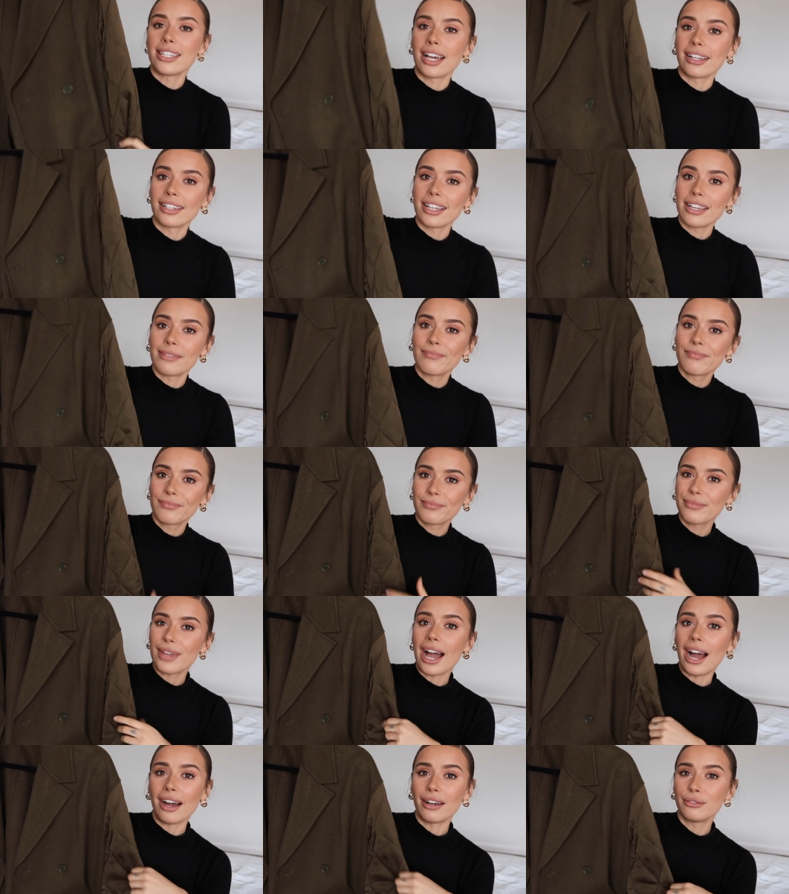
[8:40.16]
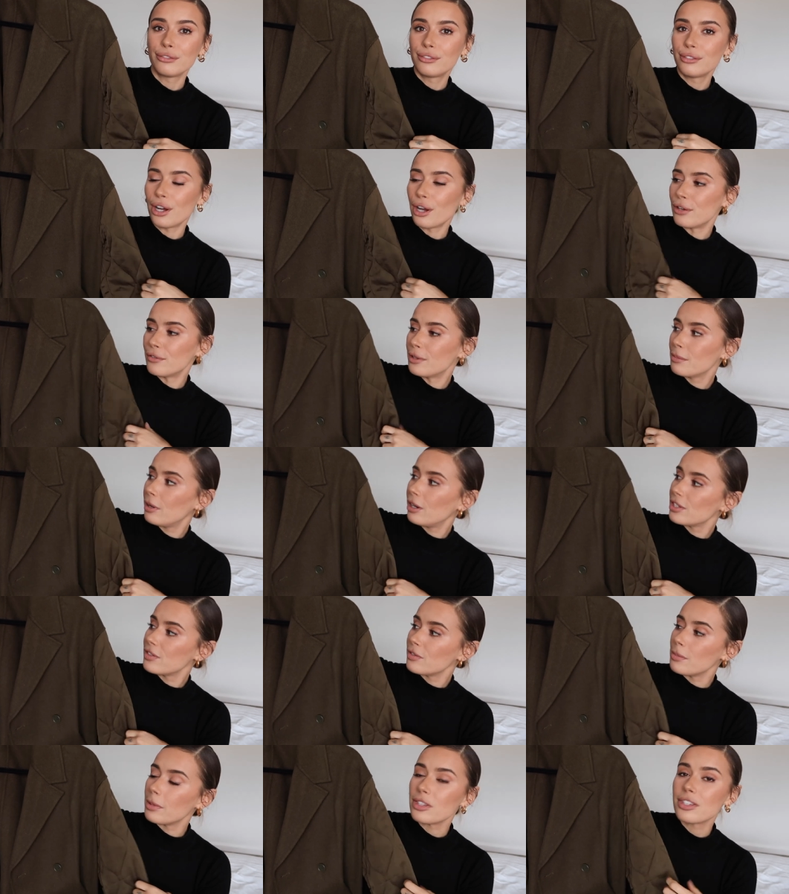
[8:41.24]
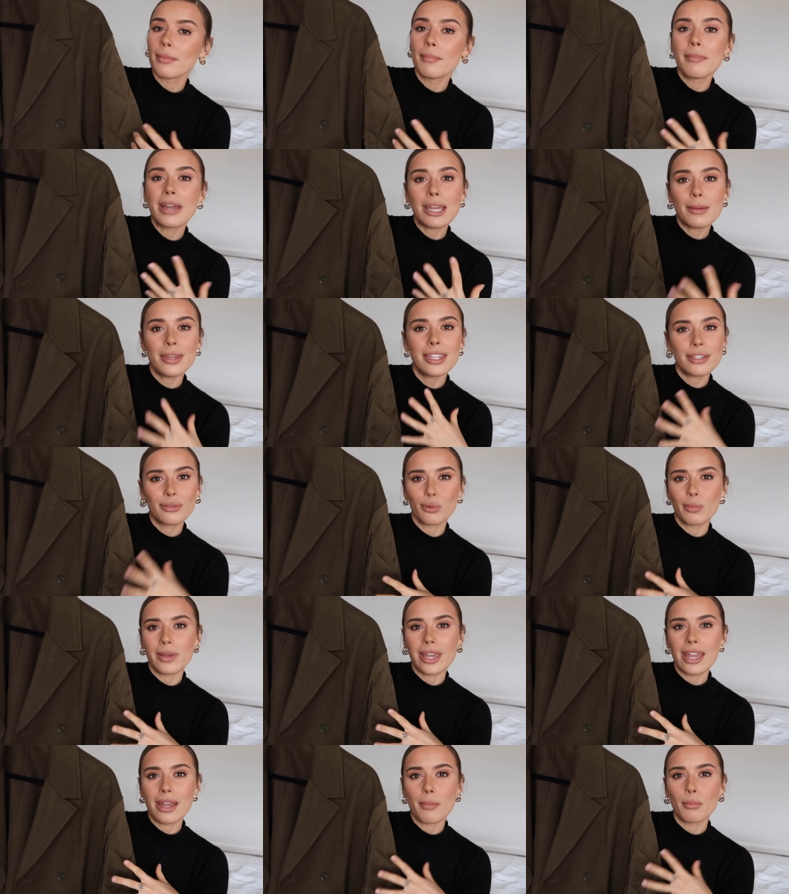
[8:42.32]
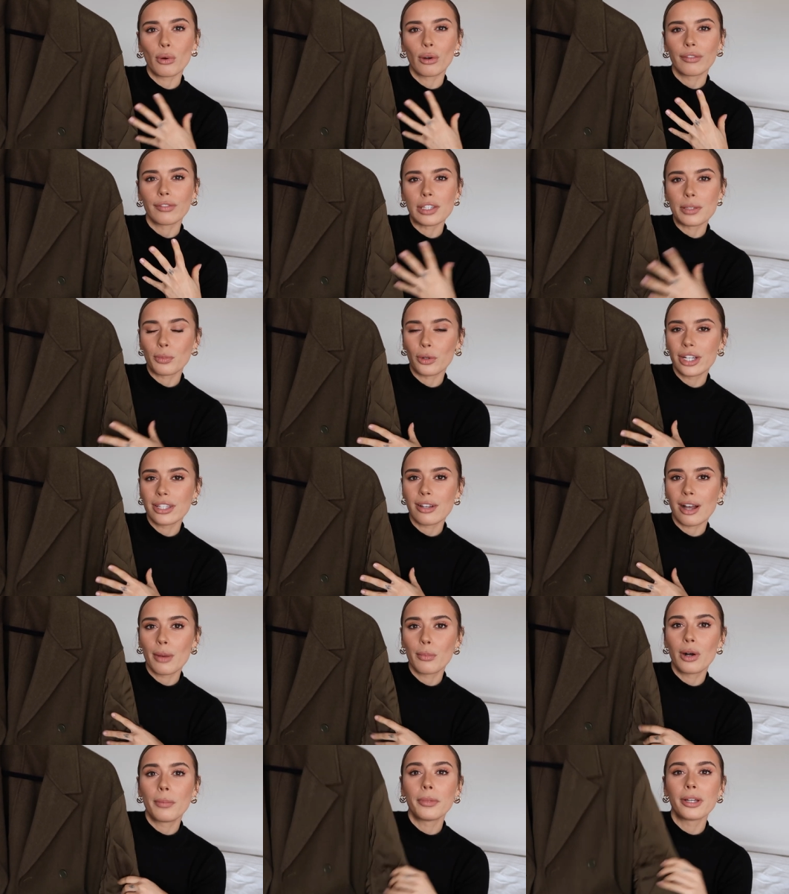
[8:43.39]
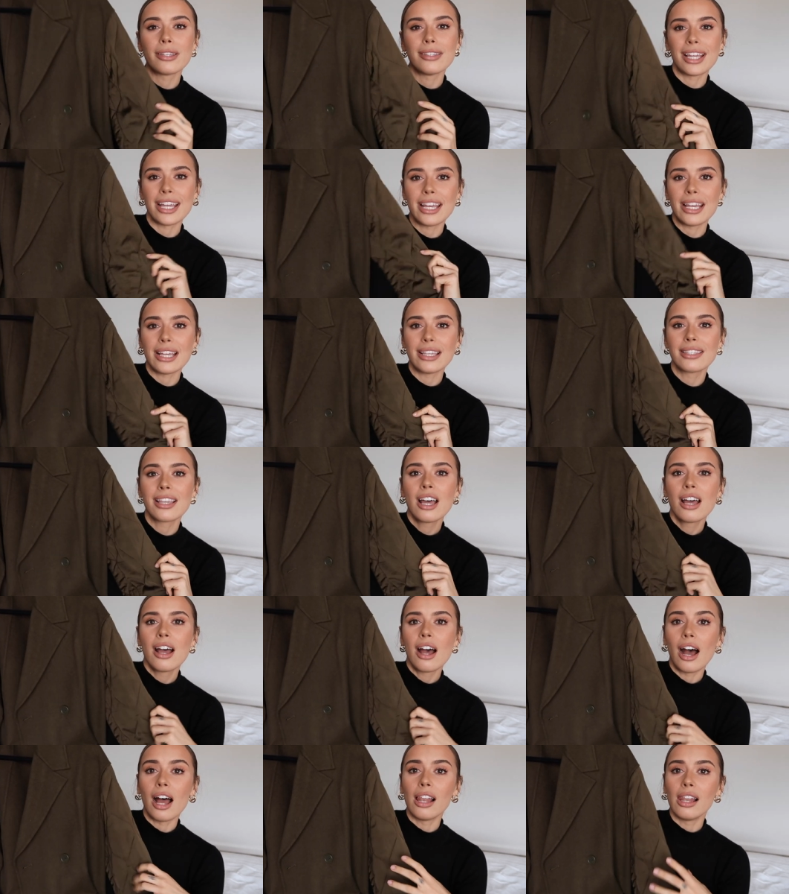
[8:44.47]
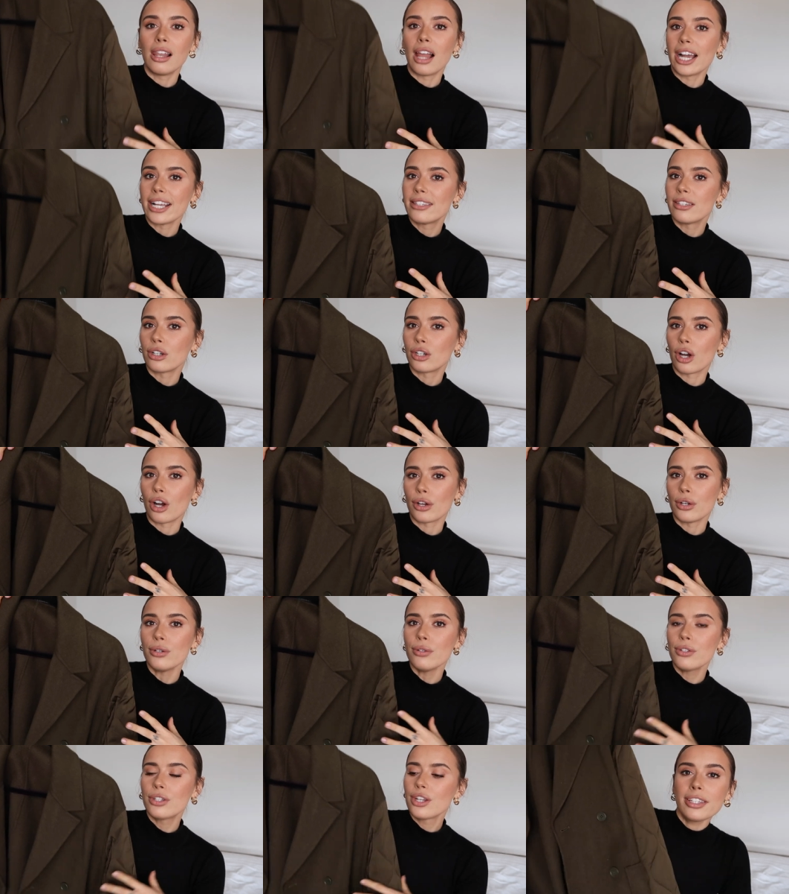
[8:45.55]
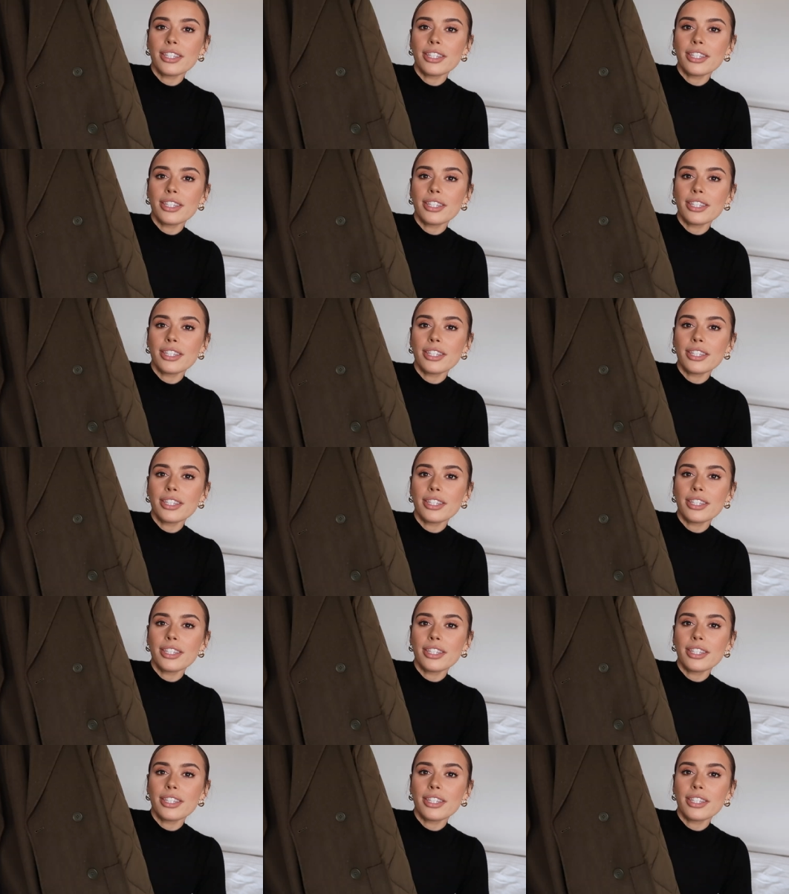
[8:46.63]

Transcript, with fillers: sadly have over the past few months. Maybe this will be more of a springtime one because it is a lighter coat.